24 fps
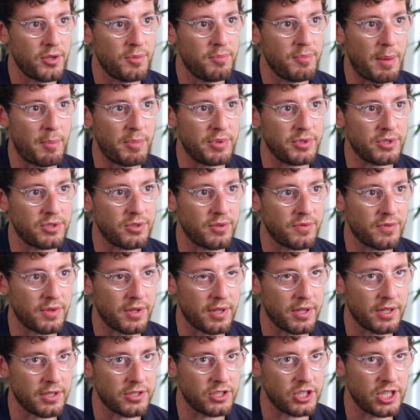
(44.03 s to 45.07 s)
members of
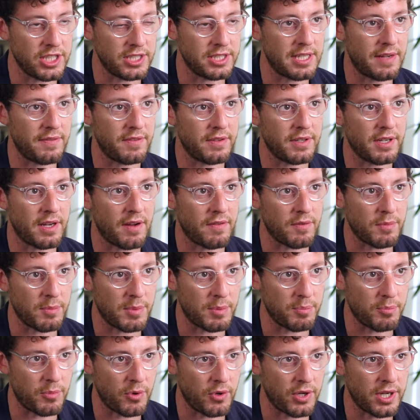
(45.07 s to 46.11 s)
the G7
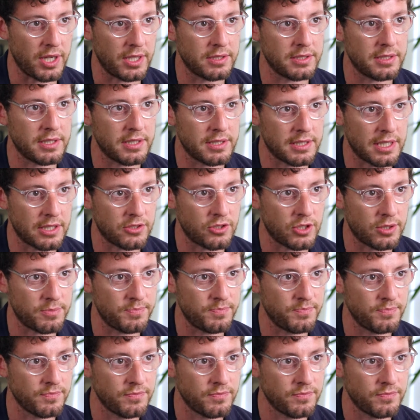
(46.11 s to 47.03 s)
government bodies, etc.